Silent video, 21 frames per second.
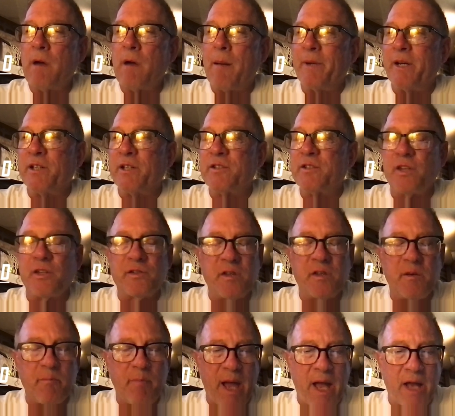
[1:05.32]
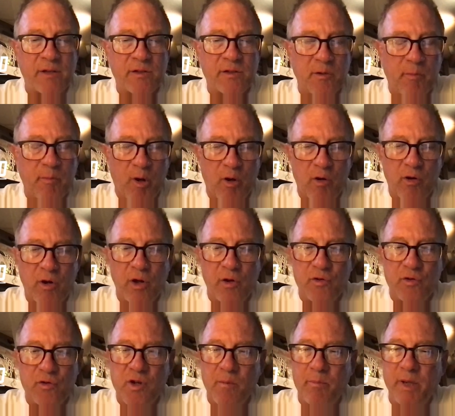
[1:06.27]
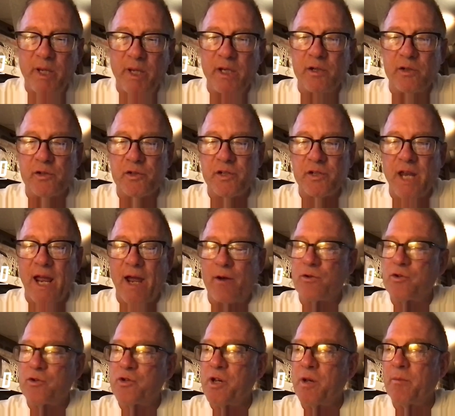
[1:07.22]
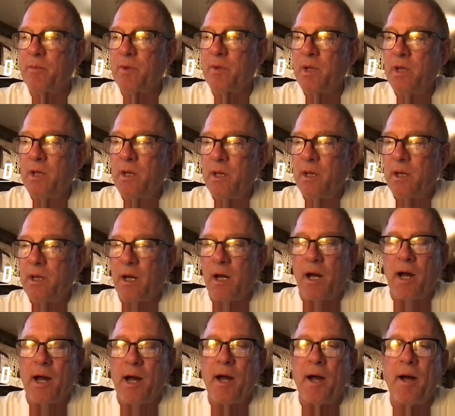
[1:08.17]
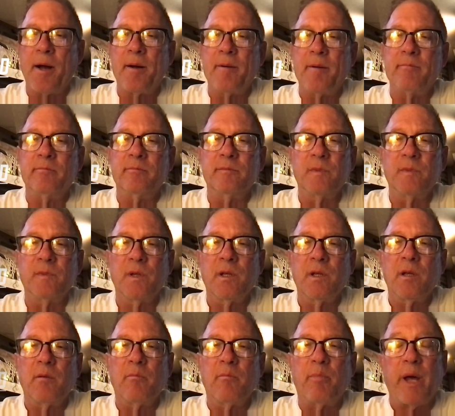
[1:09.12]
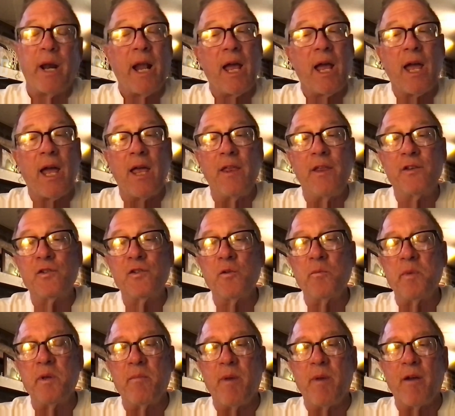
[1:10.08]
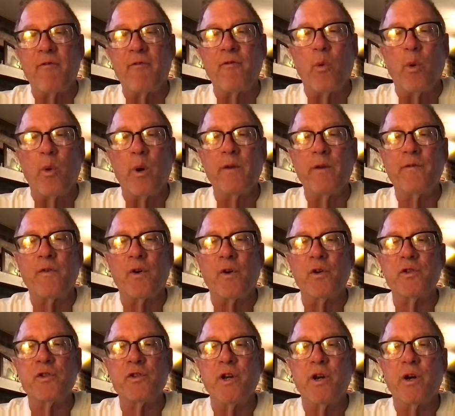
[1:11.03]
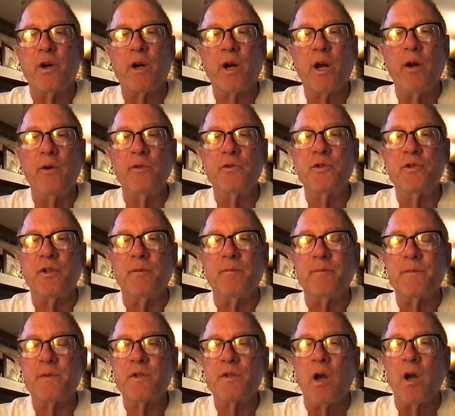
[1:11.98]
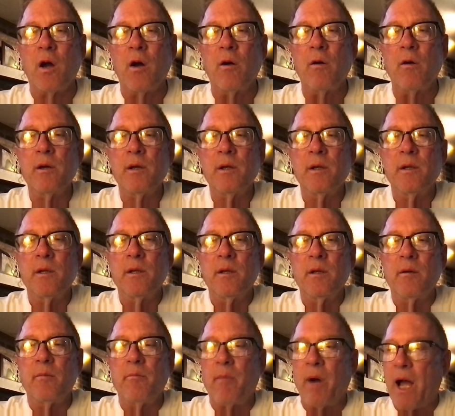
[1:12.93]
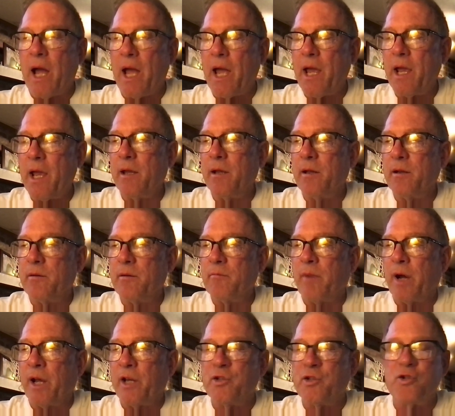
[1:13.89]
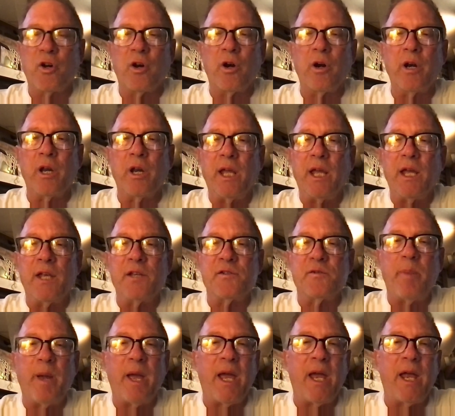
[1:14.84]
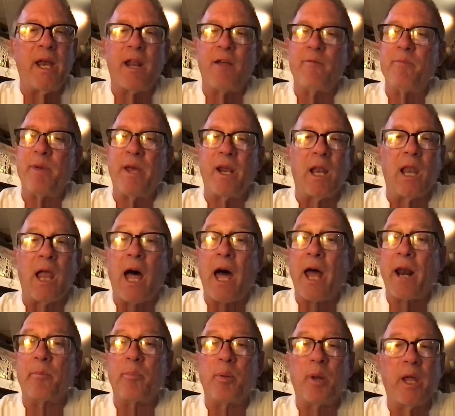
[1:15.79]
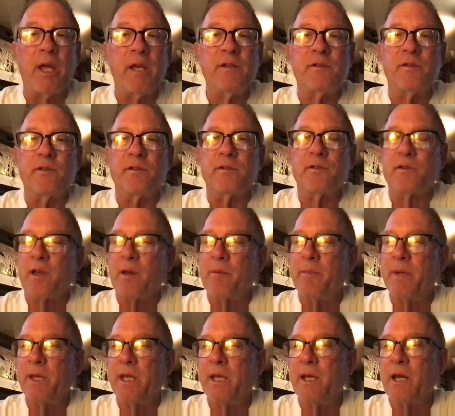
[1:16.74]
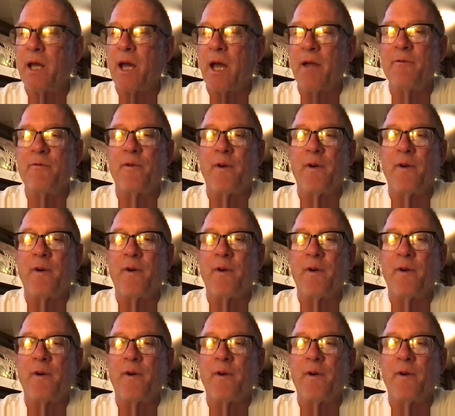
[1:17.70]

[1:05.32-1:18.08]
an assistant basketball coach at Peters Township, but this will be my 41st year of coaching. So my journey has been, I've been a lot of places. I mean, I've